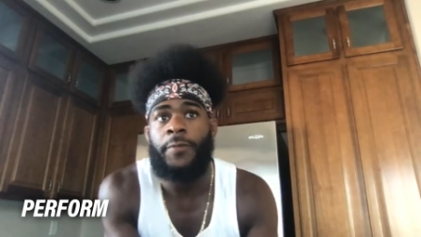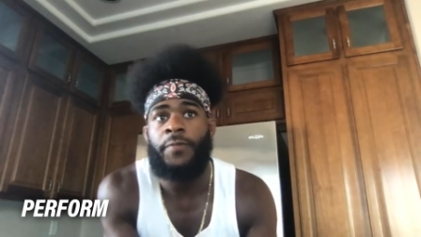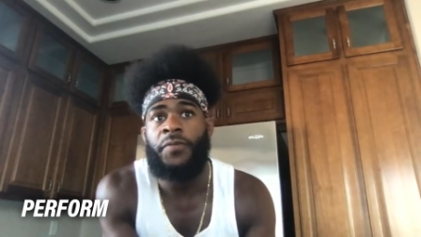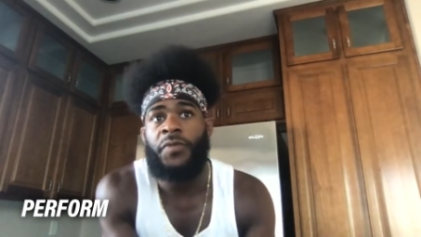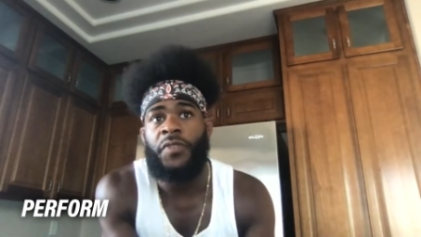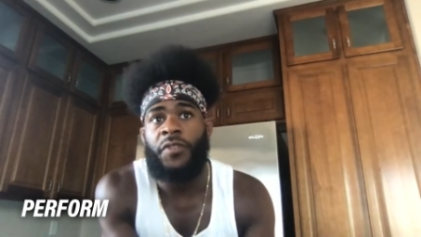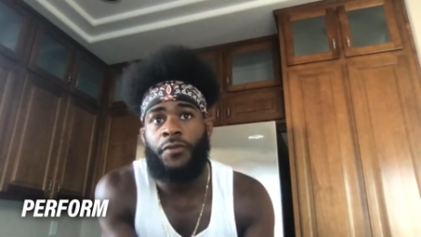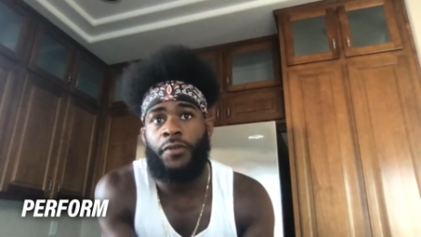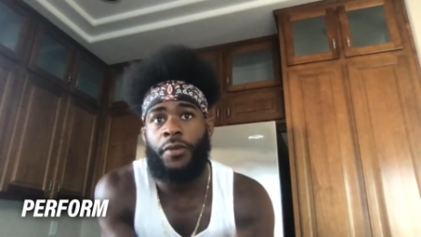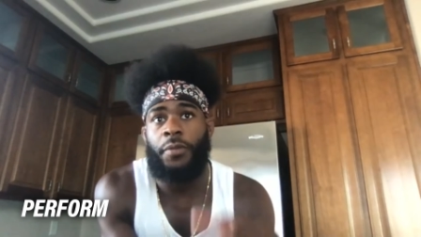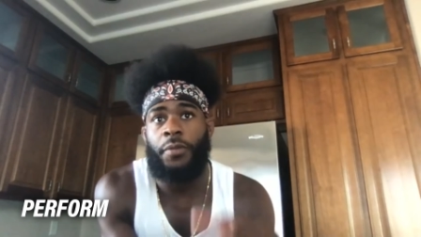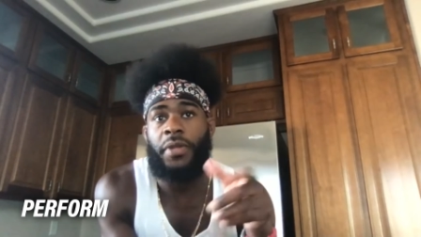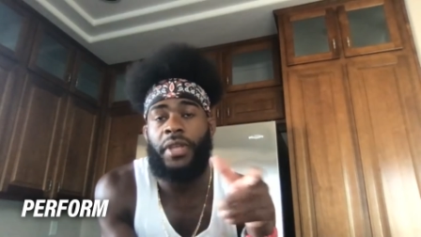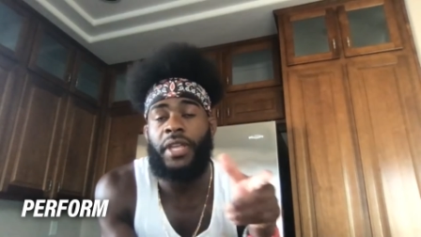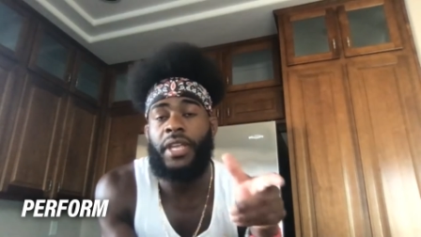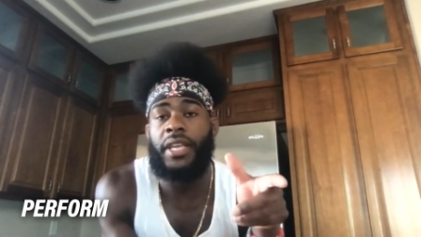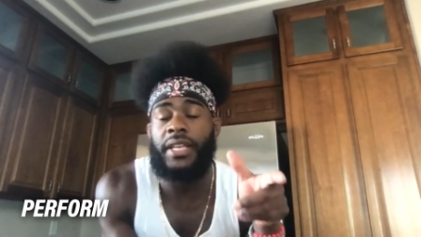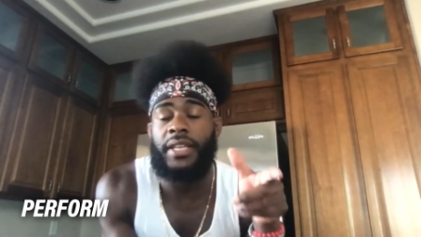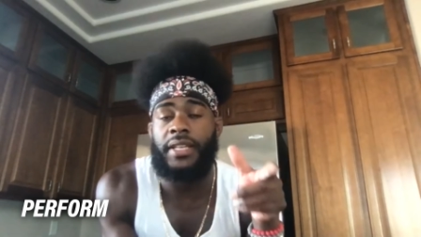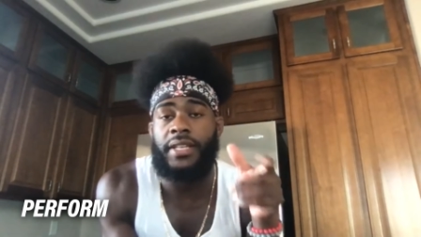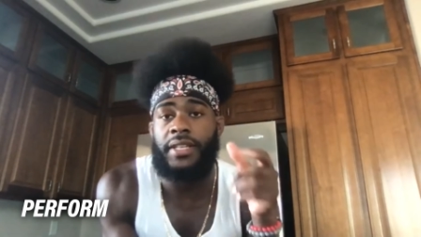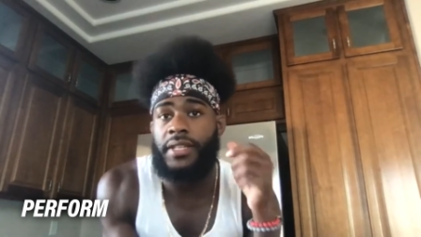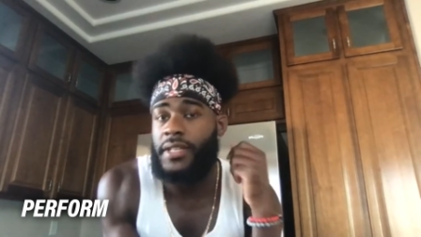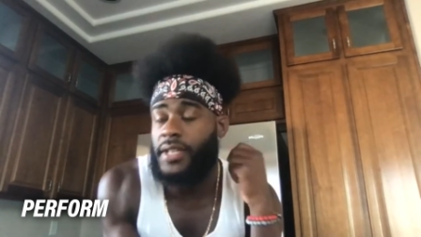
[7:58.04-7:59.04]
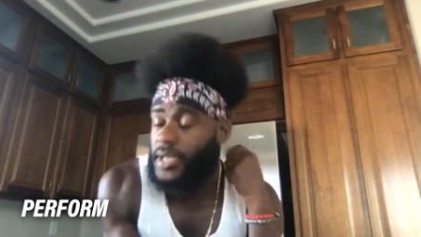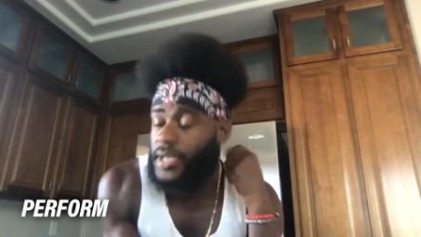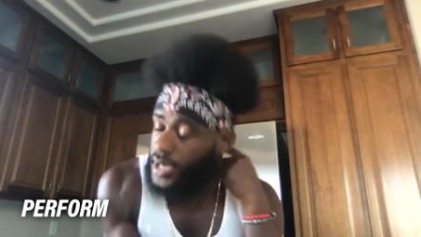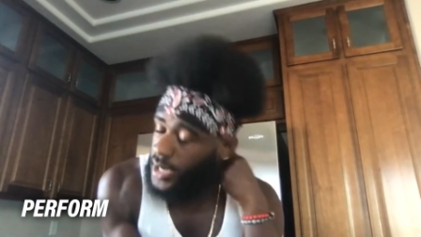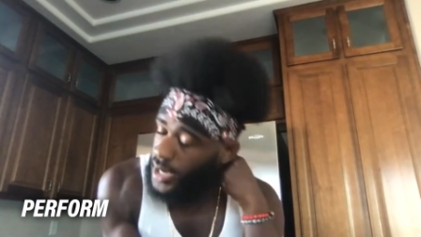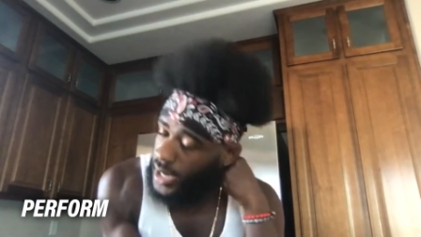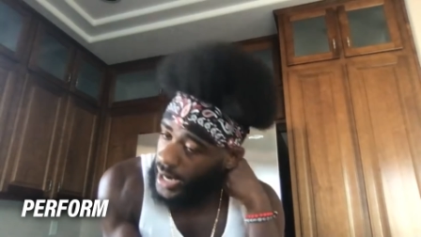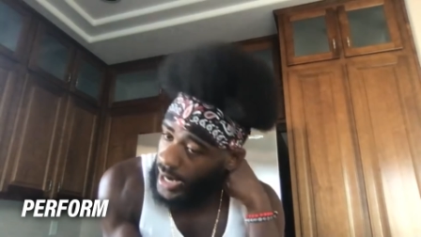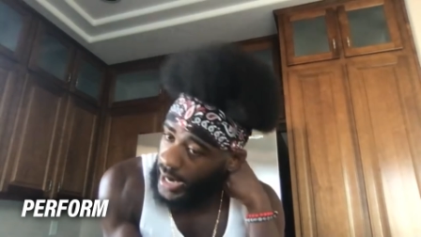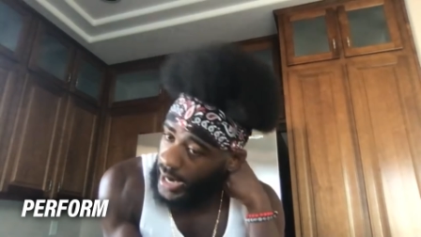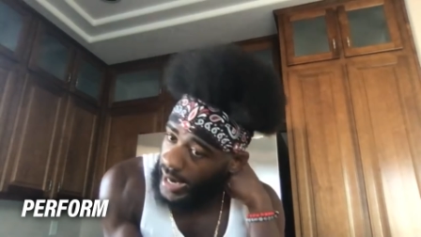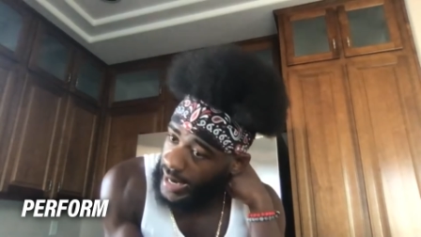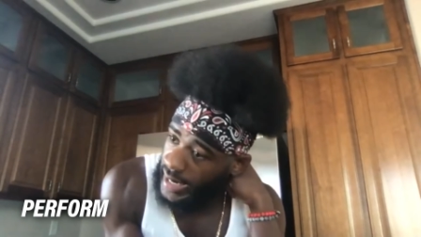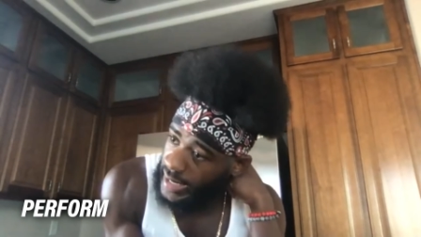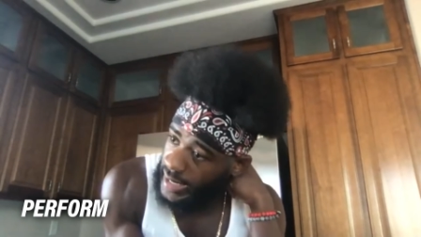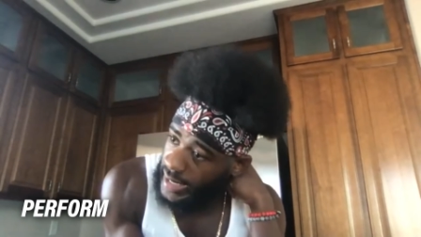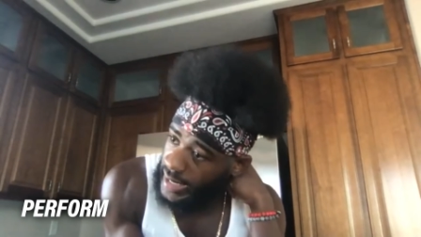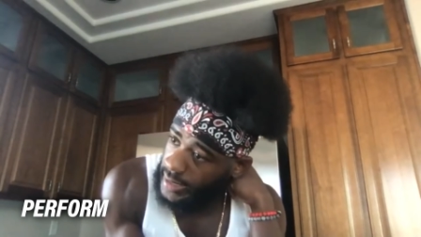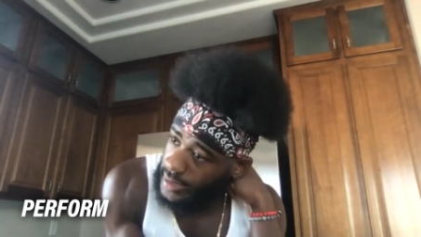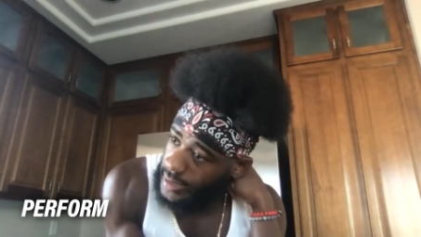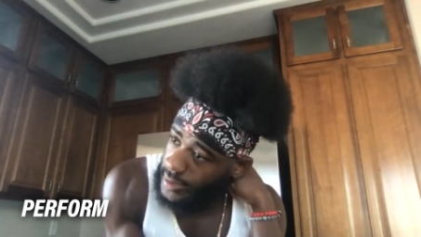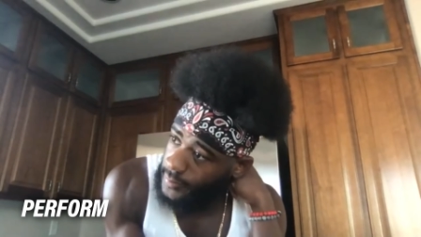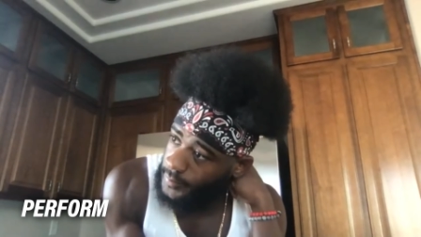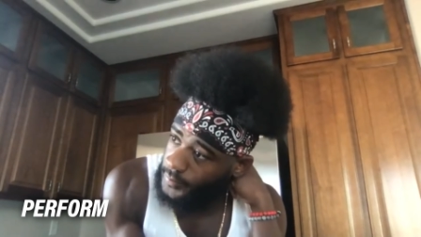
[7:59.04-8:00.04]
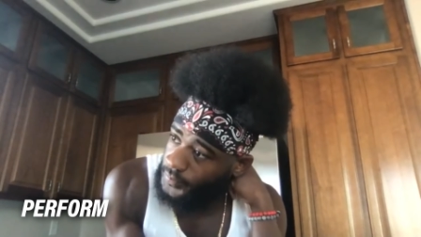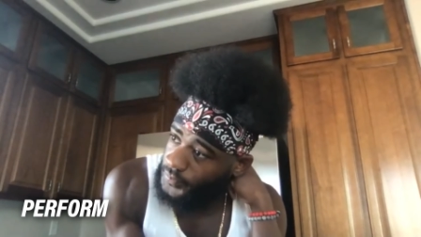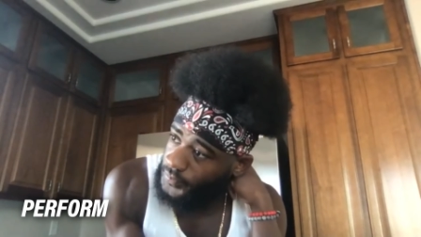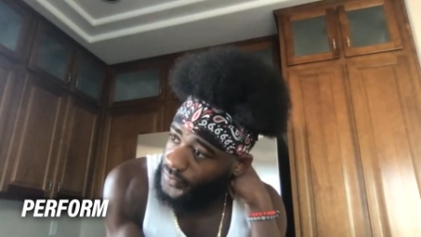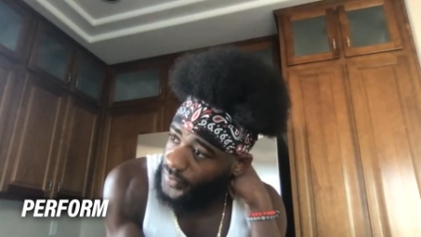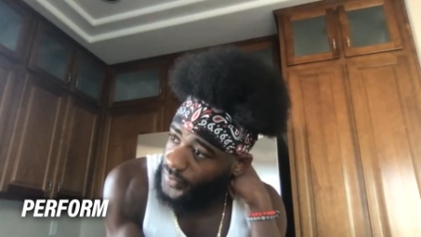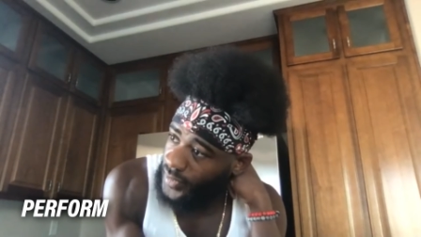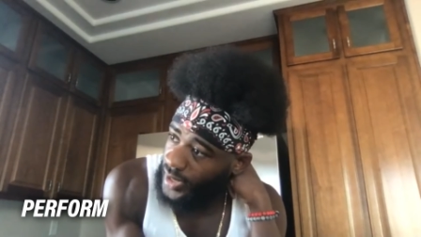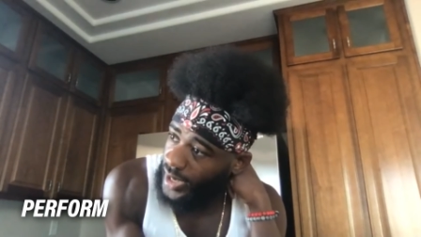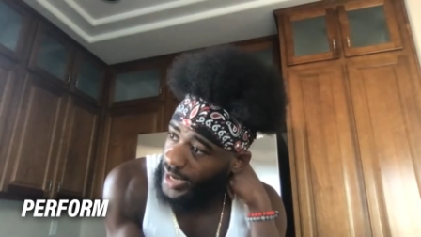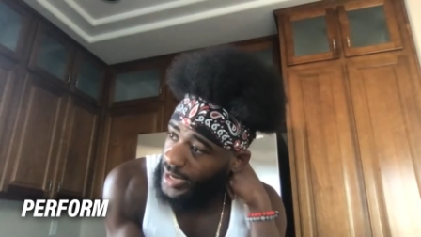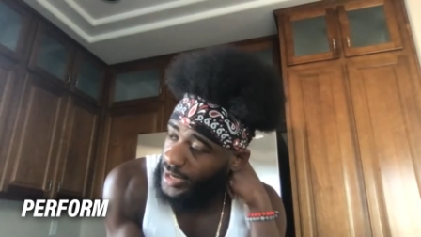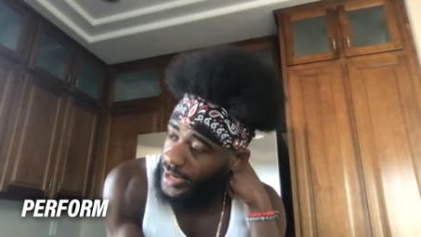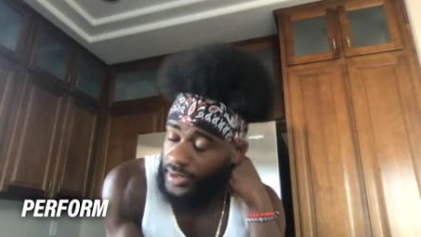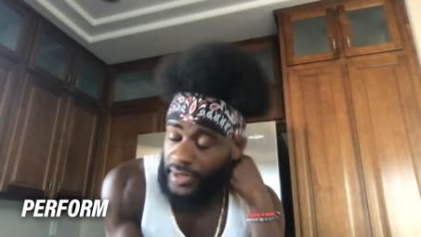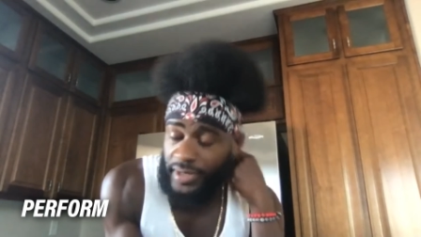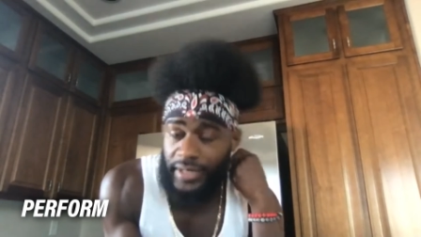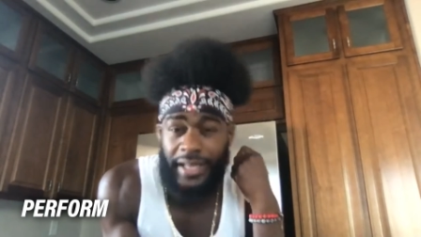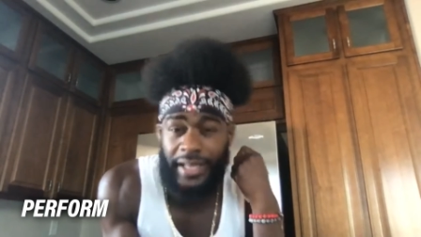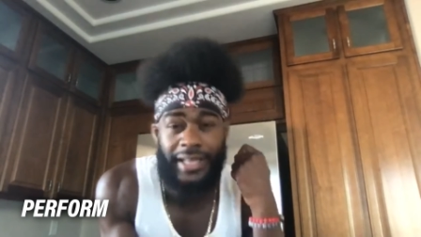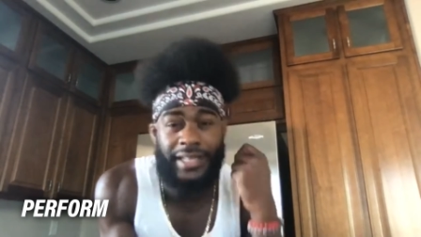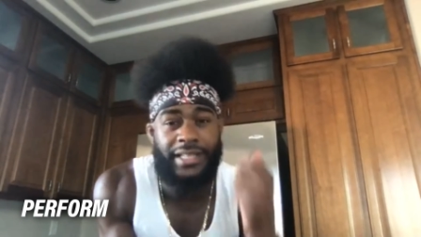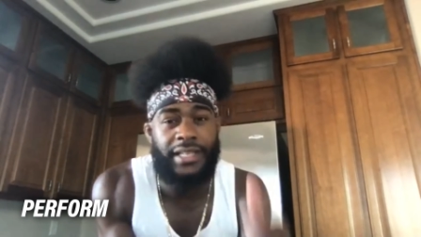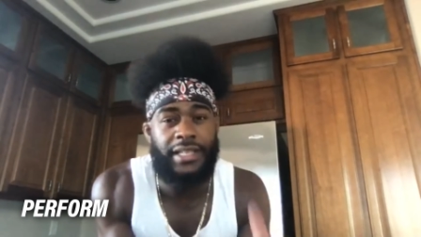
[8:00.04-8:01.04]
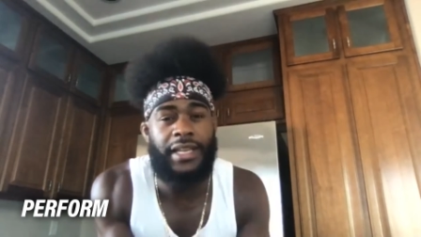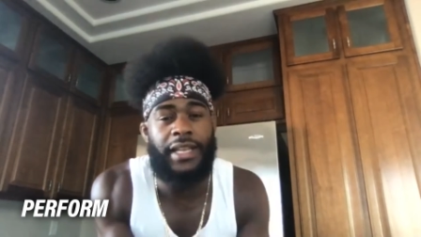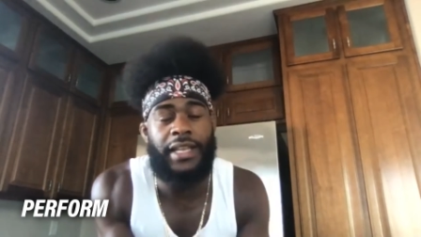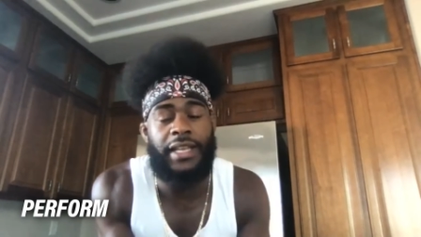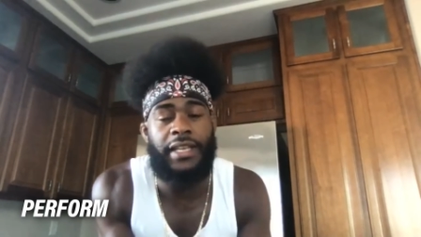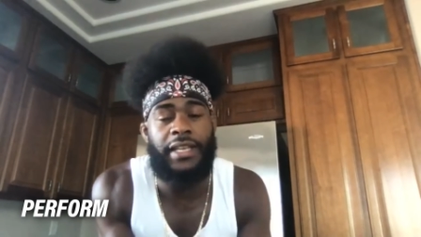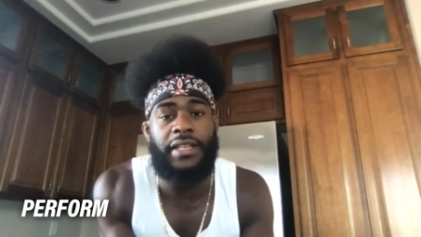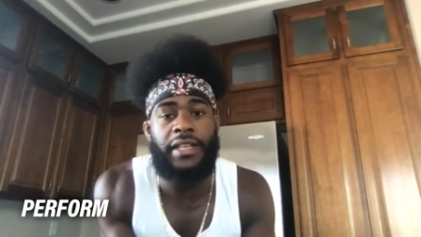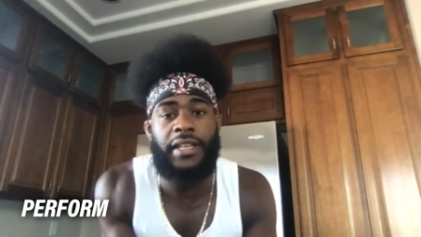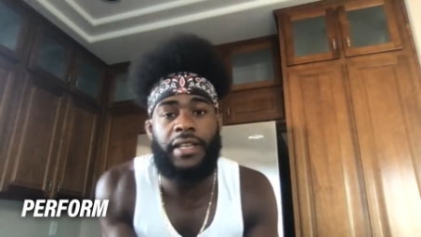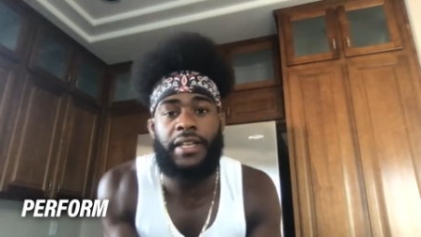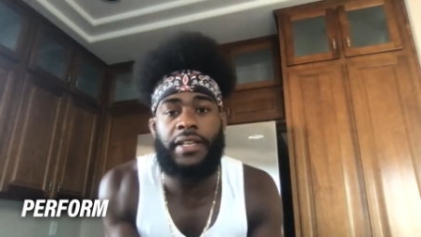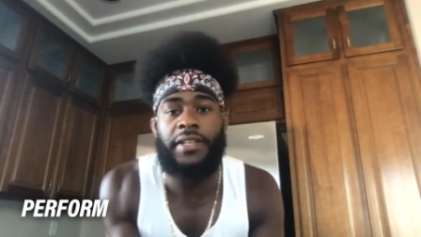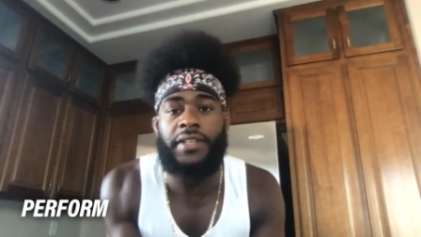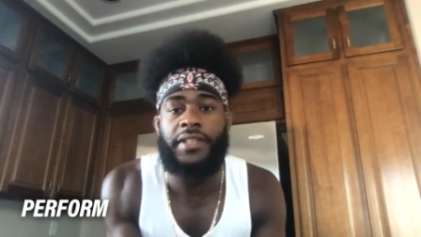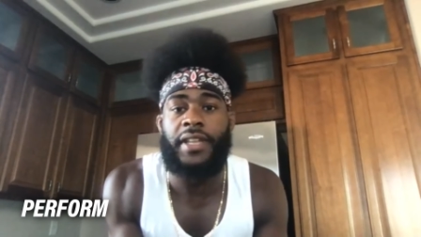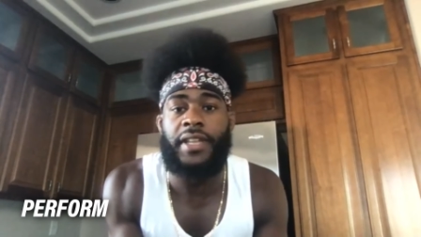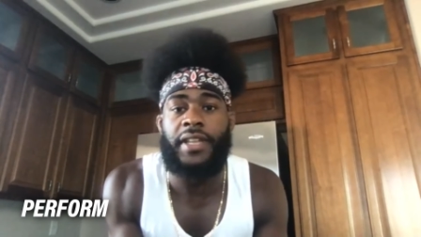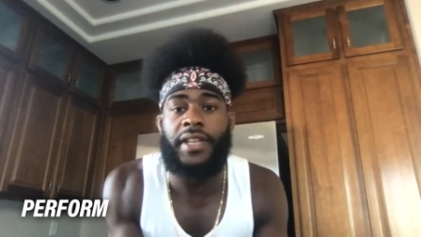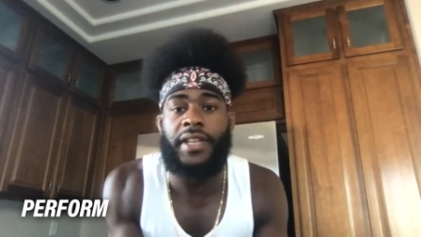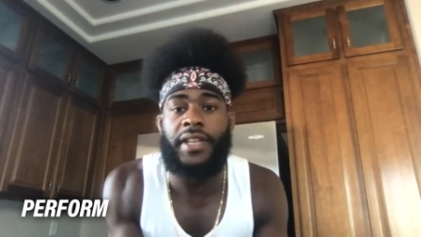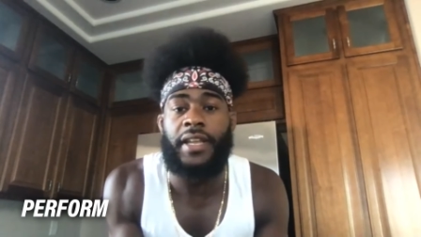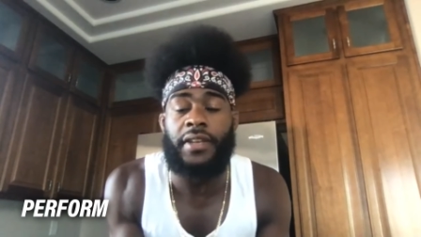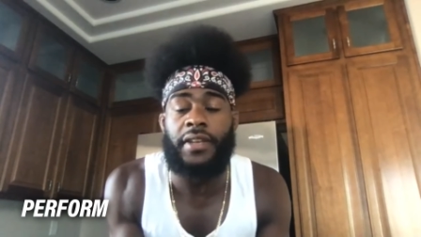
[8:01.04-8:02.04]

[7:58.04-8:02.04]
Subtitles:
from his, and anything that I seen that he did, his technique